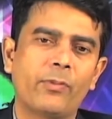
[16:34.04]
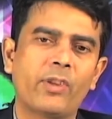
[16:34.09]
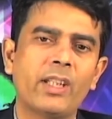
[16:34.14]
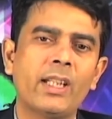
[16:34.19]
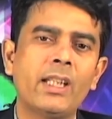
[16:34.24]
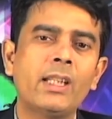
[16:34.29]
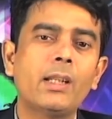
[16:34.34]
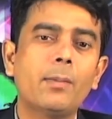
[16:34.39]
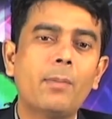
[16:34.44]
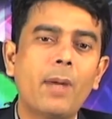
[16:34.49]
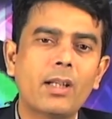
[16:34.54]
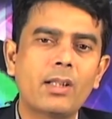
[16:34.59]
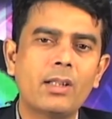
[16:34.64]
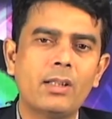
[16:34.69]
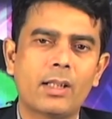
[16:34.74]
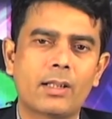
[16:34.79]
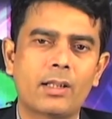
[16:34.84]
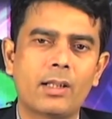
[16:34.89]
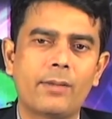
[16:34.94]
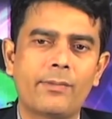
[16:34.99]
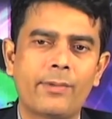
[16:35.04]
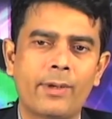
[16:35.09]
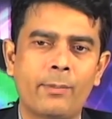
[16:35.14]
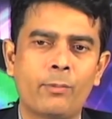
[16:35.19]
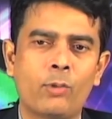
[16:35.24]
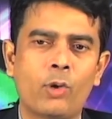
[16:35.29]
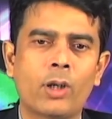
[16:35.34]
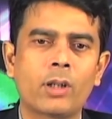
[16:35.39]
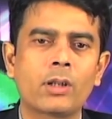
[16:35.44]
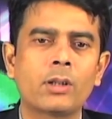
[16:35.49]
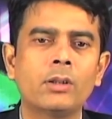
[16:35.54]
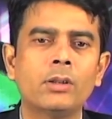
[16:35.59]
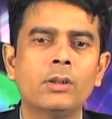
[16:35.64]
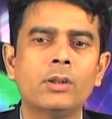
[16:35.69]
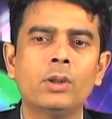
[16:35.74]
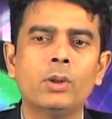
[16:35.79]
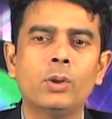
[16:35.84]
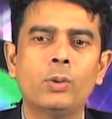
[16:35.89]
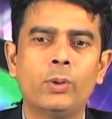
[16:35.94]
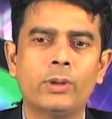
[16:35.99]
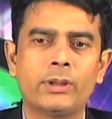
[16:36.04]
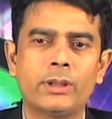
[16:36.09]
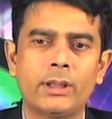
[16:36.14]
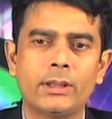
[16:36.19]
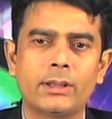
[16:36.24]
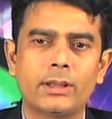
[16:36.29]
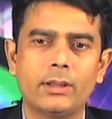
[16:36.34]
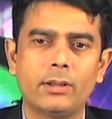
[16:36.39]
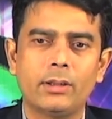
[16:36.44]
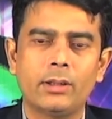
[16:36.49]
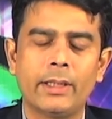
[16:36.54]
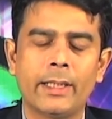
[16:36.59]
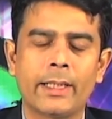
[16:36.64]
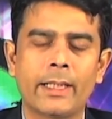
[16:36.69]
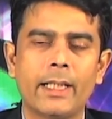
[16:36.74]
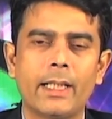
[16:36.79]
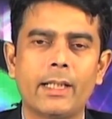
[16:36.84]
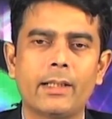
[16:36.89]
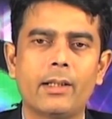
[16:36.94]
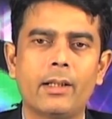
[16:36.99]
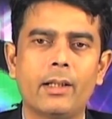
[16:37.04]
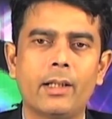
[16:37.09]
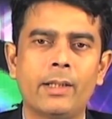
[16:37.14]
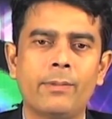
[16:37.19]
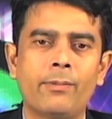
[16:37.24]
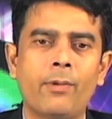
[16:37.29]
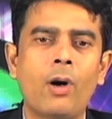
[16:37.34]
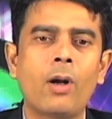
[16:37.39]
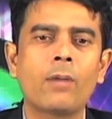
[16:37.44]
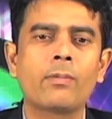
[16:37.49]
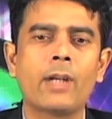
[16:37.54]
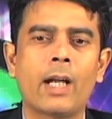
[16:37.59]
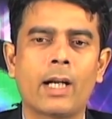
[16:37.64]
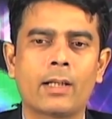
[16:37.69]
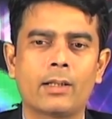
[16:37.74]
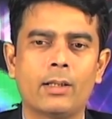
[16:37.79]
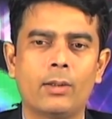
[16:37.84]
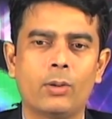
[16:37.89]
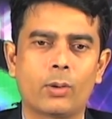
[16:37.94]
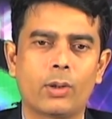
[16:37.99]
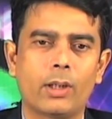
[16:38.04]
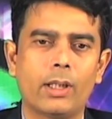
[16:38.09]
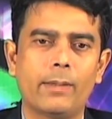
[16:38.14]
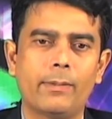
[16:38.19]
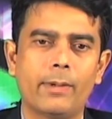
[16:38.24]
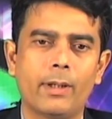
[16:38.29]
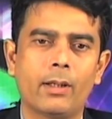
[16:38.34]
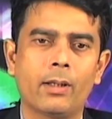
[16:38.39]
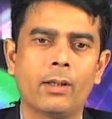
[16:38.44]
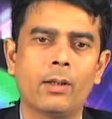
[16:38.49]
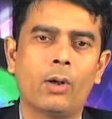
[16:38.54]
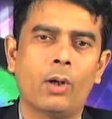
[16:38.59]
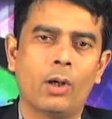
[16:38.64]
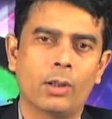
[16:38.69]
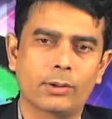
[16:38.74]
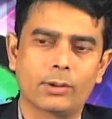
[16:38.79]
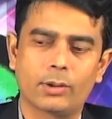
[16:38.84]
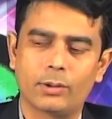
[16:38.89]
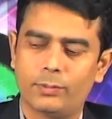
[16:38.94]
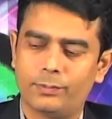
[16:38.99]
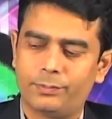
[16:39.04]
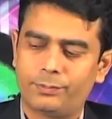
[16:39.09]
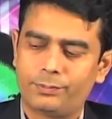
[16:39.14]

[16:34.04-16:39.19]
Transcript: in the multilateral framework, which is again evolved at the local level also.